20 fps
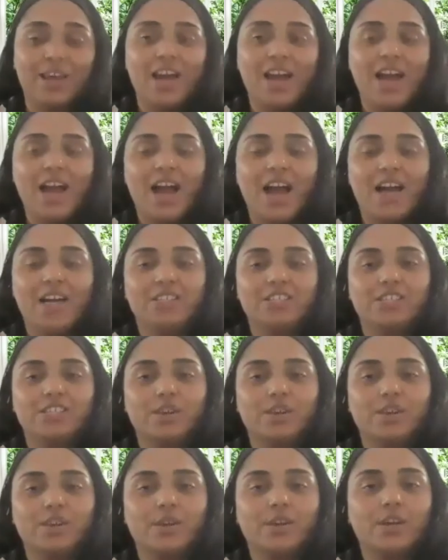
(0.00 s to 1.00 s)
And so
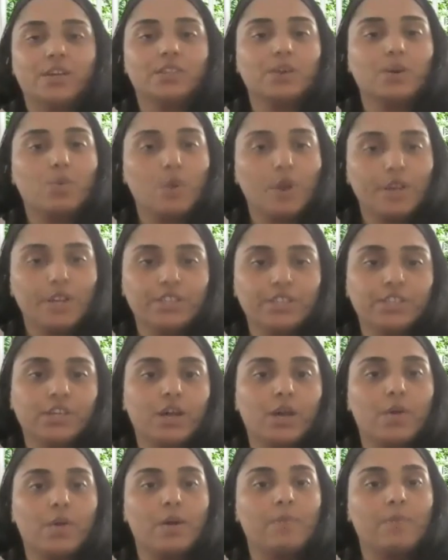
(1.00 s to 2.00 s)
he goes, I want you to go
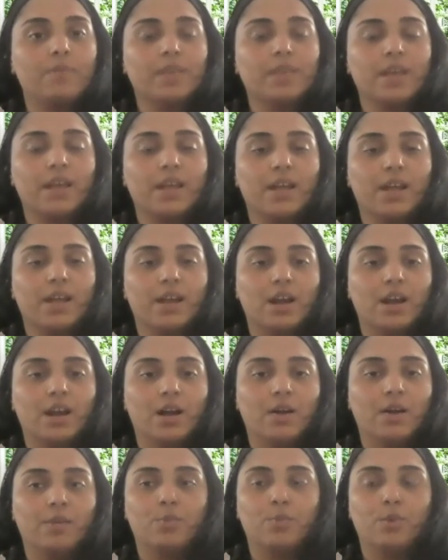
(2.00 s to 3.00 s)
up there,
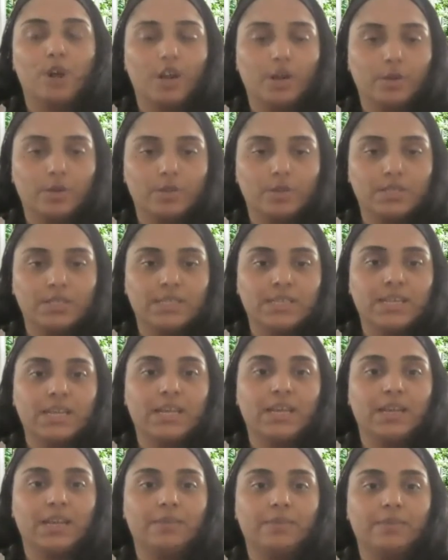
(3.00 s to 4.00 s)
work with the
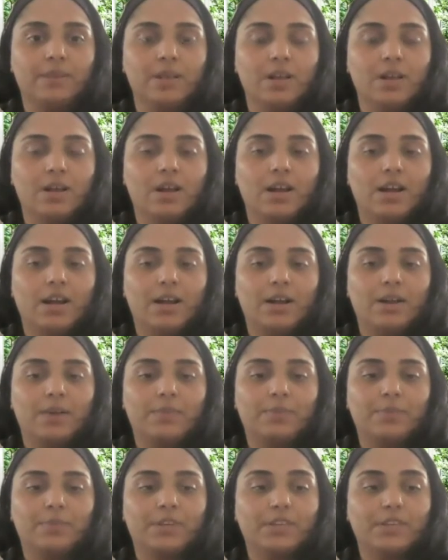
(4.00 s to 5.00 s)
team,
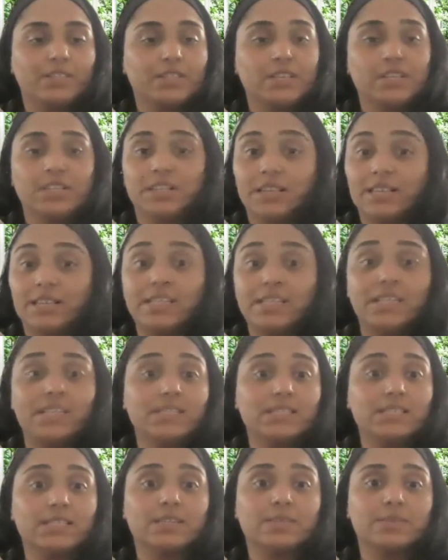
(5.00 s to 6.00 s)
because he needs
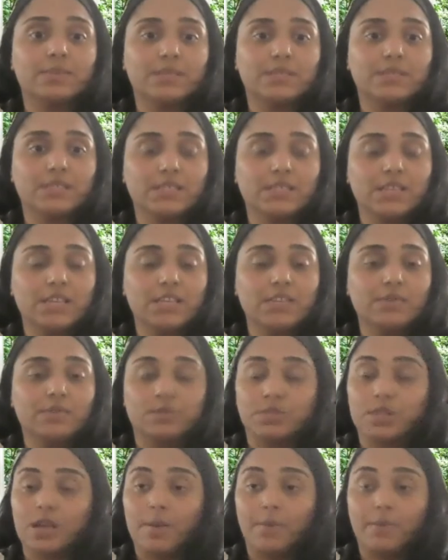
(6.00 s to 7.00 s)
this to be successful.
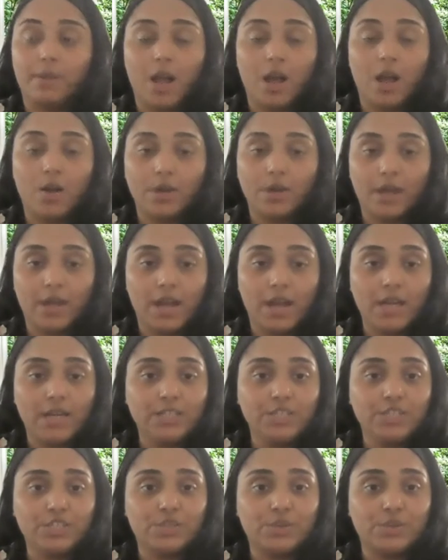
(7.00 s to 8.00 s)
So I'm like, okay, I can
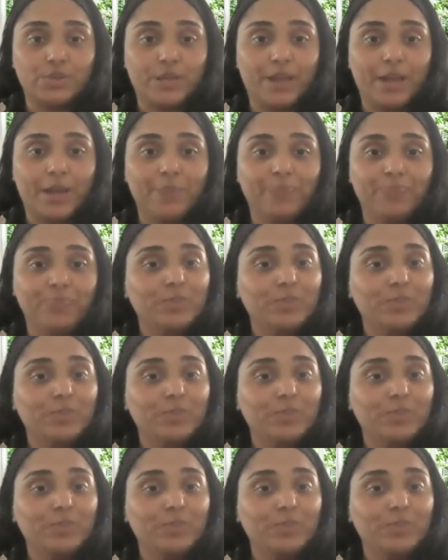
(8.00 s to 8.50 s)
do that.